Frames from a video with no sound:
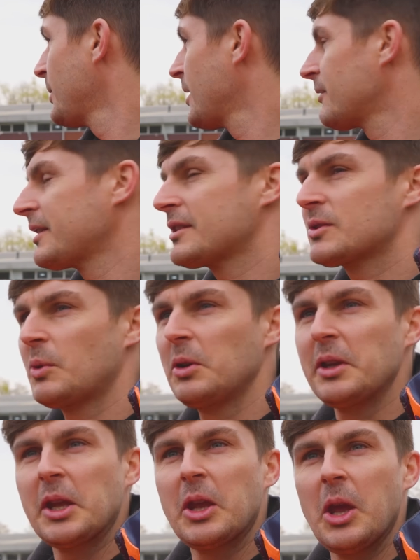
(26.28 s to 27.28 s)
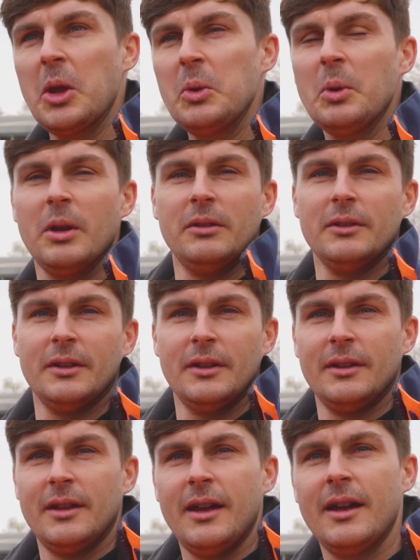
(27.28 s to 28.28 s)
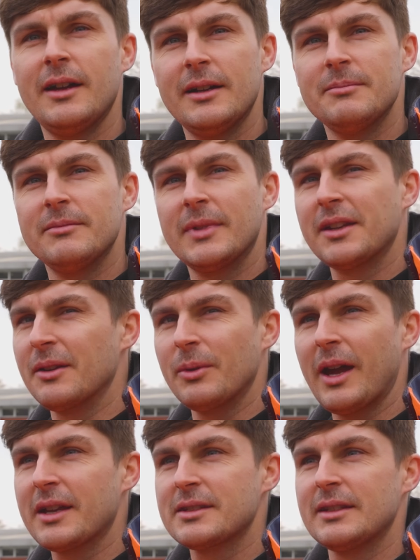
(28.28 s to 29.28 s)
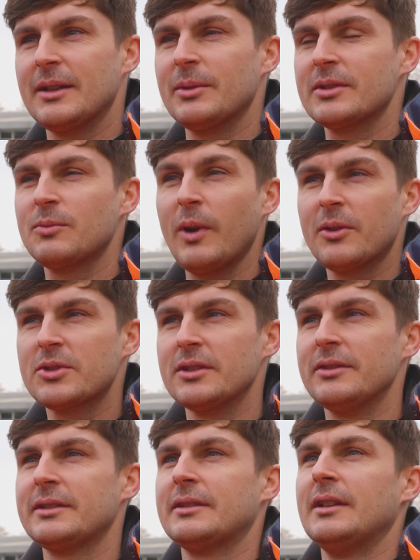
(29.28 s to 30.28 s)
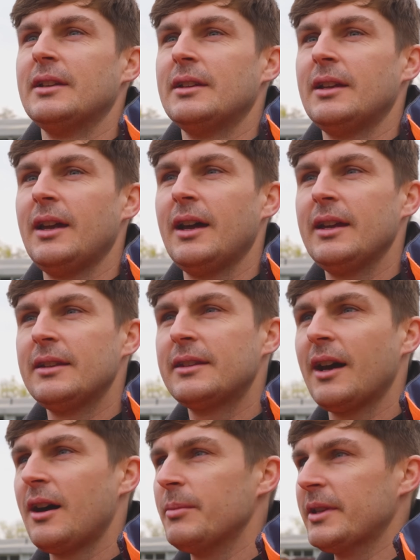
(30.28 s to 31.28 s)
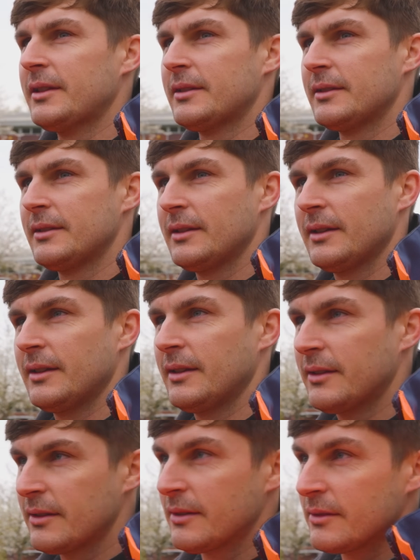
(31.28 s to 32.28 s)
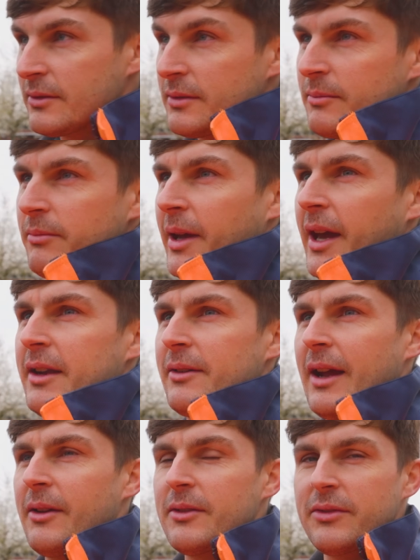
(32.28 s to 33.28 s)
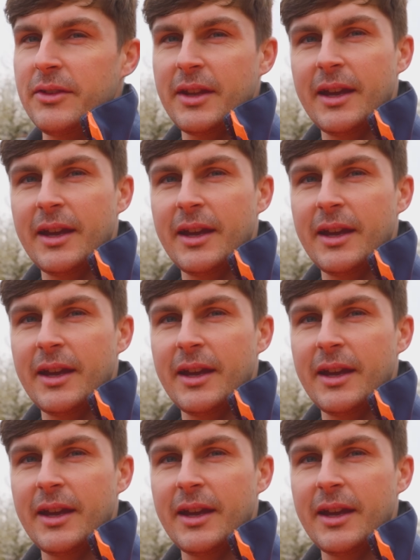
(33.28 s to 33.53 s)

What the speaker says: We are in Swaddling Coo. I don't know what accent that was. Welsh, I think. In Derby. Pan around for the